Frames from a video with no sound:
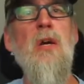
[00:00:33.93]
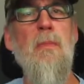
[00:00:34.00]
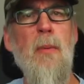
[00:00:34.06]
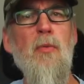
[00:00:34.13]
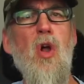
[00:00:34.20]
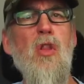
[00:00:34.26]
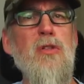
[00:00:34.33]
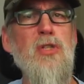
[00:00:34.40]

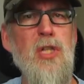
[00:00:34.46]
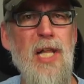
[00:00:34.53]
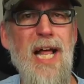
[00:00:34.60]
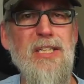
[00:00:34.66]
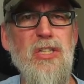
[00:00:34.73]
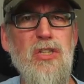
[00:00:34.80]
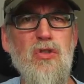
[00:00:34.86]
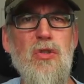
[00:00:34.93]
Remember all those
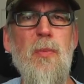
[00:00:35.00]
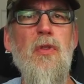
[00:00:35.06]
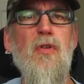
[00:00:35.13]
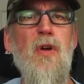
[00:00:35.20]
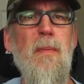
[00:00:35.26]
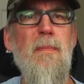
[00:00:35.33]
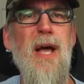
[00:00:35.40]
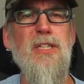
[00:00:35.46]
classic triple
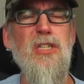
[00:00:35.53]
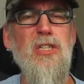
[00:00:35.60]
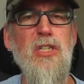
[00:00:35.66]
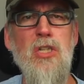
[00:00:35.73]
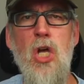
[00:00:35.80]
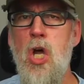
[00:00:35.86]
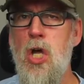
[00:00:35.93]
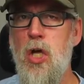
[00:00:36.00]
threat
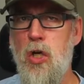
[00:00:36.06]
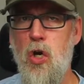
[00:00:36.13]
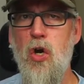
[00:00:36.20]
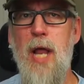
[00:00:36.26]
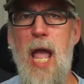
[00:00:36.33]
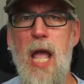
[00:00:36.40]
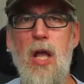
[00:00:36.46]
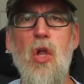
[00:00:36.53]
matches?
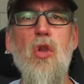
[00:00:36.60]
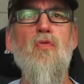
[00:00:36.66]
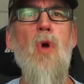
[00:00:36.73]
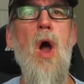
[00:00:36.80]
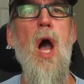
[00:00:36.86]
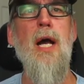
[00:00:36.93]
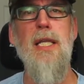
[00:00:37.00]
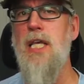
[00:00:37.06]
Kurt Angle, The
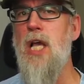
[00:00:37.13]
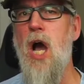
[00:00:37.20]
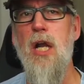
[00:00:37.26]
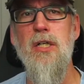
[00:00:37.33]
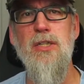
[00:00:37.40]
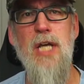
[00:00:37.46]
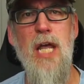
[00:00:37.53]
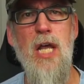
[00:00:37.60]
Rock, and The
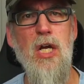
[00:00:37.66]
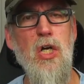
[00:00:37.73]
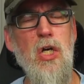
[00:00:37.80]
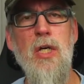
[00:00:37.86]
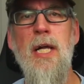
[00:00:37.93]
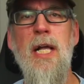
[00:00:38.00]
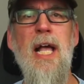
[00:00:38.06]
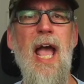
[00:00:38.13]

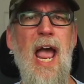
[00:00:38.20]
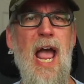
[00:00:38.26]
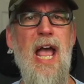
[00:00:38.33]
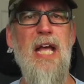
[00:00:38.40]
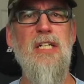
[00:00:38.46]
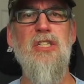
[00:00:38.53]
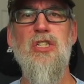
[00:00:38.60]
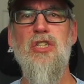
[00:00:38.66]
Undertaker,
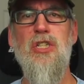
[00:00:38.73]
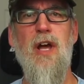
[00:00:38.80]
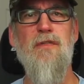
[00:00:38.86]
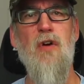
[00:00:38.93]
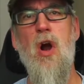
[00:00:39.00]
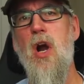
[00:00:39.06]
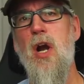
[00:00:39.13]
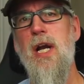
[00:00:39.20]
Edge,
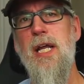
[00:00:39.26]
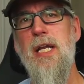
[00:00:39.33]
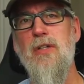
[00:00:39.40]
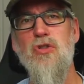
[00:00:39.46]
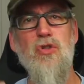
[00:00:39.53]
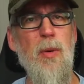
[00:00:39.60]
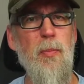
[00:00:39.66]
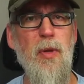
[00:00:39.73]
Jeff Hardy,
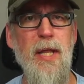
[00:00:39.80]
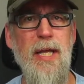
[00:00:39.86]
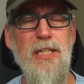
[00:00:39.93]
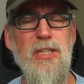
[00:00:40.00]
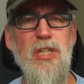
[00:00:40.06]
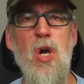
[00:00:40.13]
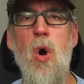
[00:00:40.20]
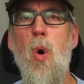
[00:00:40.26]
and Triple
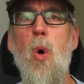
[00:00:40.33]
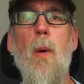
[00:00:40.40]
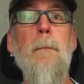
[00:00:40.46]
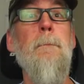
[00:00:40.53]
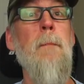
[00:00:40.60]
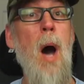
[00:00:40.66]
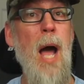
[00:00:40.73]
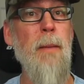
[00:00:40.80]
H, or
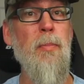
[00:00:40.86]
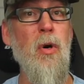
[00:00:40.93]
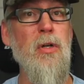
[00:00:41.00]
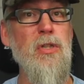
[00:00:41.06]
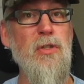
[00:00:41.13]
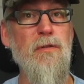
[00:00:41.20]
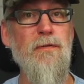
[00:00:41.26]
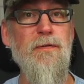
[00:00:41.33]
my
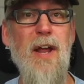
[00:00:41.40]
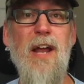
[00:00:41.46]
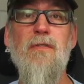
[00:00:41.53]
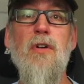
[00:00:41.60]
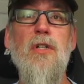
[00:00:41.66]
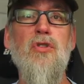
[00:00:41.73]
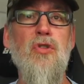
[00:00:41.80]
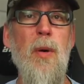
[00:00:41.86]
personal
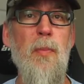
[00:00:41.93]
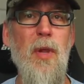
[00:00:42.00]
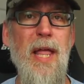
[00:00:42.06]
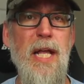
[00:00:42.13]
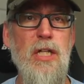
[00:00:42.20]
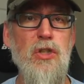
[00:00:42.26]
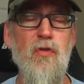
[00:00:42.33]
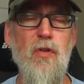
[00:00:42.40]
favorite, Triple
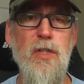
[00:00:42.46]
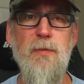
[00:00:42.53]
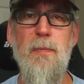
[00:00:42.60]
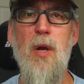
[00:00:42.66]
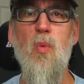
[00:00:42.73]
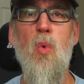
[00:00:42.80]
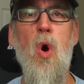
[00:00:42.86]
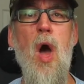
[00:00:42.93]
H, Chris
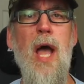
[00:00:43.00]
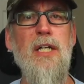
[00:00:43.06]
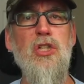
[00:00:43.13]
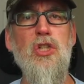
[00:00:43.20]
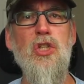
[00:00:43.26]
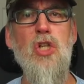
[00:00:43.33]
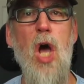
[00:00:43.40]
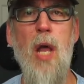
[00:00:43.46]
Benoit,
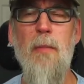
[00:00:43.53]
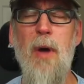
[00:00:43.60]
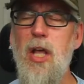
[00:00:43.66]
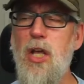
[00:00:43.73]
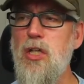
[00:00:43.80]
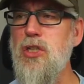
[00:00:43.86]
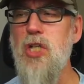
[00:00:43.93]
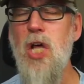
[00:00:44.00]
and Shawn
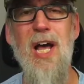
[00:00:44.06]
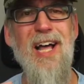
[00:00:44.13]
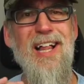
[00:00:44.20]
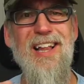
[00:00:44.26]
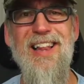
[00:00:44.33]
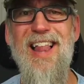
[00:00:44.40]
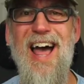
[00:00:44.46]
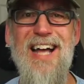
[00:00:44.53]
Michaels,
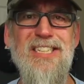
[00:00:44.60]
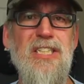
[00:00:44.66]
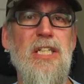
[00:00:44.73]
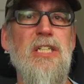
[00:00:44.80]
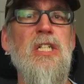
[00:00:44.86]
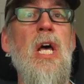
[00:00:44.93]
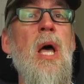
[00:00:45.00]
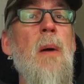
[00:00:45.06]

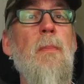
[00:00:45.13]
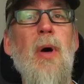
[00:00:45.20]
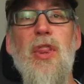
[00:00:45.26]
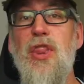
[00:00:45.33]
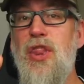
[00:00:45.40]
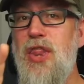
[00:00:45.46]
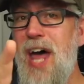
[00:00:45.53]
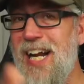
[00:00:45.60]
classics.
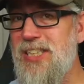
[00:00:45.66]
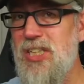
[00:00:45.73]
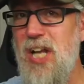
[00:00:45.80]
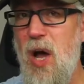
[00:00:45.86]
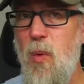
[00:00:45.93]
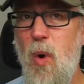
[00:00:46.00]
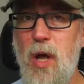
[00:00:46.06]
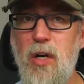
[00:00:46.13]
But that's
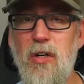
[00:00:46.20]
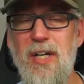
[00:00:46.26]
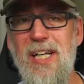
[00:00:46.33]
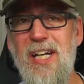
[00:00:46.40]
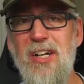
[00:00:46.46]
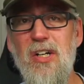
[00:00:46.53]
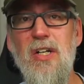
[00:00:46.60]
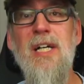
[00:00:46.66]
not why you're
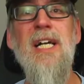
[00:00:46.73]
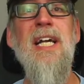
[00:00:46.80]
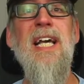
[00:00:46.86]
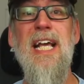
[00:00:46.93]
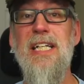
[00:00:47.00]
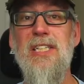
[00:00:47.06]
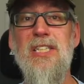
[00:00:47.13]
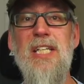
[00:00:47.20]
here.
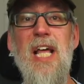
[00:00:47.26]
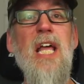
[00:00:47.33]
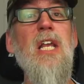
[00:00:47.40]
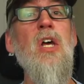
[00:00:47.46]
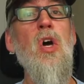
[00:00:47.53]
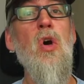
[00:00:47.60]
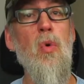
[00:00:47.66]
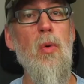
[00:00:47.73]

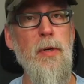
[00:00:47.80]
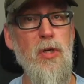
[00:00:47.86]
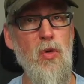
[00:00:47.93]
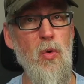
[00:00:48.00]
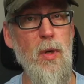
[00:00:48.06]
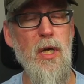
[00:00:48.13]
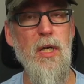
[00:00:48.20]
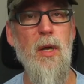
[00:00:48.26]
Instead, we'll be
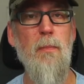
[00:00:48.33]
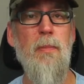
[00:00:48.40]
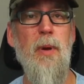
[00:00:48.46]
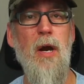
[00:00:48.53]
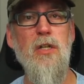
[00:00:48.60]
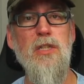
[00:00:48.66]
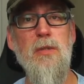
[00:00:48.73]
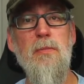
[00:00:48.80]
doing a
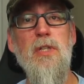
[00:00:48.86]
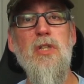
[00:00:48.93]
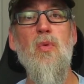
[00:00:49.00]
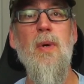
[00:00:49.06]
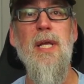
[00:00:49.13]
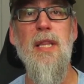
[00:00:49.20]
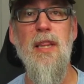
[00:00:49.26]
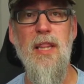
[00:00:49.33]
comparison
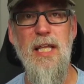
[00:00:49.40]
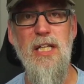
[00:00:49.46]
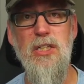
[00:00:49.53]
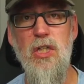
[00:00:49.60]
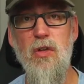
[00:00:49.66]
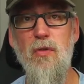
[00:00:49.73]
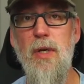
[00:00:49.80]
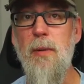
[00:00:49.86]
between
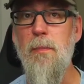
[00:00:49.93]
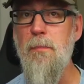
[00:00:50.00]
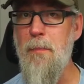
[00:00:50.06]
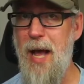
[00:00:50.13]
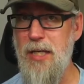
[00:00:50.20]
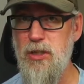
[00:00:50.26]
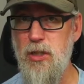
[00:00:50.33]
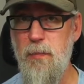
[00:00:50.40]
these three
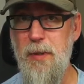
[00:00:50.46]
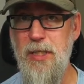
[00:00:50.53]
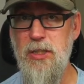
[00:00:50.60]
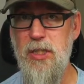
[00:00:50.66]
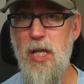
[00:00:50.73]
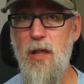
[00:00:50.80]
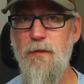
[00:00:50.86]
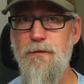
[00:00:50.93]
masterpiece
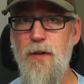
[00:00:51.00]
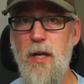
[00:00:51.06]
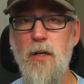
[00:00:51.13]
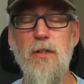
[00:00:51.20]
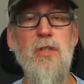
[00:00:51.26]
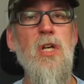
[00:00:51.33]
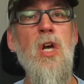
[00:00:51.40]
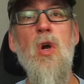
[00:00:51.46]
scale
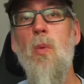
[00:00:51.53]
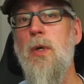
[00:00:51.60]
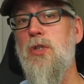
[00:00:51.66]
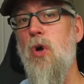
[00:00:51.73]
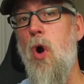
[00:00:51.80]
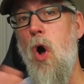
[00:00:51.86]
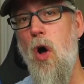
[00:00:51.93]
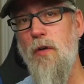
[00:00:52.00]
figures,
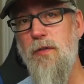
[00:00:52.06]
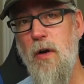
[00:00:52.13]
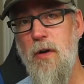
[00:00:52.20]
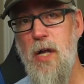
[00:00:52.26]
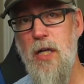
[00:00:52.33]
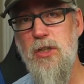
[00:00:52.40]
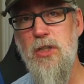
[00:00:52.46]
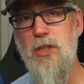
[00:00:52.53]
which are all
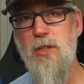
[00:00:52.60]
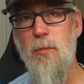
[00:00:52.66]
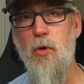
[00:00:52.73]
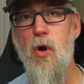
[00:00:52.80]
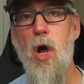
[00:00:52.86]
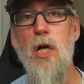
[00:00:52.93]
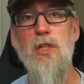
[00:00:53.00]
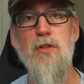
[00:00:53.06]
variations of
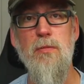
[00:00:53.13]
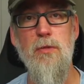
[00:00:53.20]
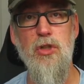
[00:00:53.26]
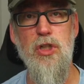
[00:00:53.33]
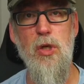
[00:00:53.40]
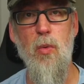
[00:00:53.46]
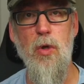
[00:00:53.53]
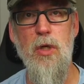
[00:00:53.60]
Mirage from the
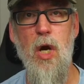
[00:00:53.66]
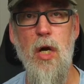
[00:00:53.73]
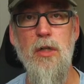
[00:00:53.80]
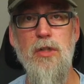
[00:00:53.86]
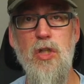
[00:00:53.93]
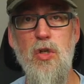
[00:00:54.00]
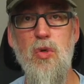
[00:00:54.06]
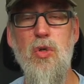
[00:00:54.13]
G1
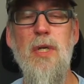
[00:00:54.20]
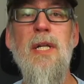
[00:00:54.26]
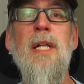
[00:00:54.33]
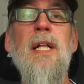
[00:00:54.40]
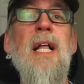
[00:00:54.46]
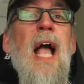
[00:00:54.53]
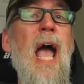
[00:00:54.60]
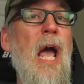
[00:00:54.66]
cartoon,
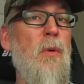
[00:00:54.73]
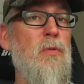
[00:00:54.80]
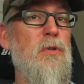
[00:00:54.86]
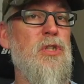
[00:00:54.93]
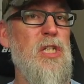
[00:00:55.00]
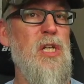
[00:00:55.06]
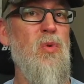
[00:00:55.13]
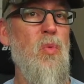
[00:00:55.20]
and we'll
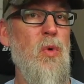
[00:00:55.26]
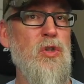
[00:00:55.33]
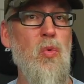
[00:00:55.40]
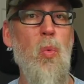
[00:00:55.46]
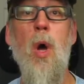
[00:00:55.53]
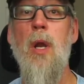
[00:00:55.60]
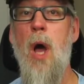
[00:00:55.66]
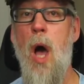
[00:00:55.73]
see
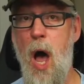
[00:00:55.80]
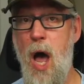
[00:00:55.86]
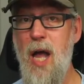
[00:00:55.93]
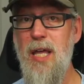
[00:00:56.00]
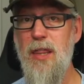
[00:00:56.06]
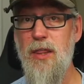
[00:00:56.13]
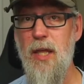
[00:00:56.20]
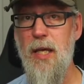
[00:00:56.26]
which one
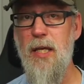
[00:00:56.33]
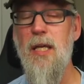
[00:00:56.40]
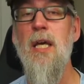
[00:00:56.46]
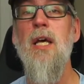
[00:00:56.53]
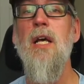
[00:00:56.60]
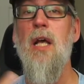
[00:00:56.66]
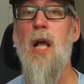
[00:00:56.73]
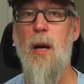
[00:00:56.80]
I think
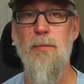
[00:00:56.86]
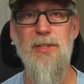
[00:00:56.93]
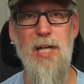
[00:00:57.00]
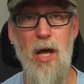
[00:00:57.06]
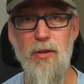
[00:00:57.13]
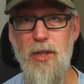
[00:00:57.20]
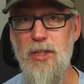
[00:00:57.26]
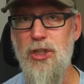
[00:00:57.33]
comes
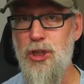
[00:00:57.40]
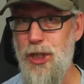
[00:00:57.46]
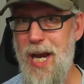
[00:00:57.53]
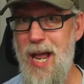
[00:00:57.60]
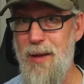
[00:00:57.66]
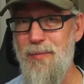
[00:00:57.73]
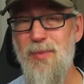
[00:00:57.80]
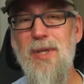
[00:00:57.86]
out the
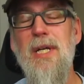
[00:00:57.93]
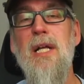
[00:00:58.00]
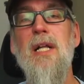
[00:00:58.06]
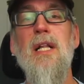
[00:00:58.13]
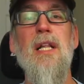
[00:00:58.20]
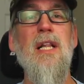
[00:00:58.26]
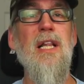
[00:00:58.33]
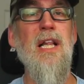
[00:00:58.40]
champ.
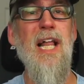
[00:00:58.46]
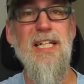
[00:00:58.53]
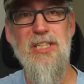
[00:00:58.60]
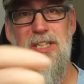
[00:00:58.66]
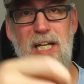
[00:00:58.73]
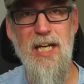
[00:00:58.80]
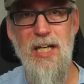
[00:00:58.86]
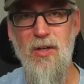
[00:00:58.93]

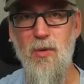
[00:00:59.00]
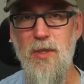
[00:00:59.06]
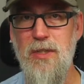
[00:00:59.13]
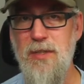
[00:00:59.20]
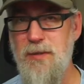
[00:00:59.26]
Let's dig into it.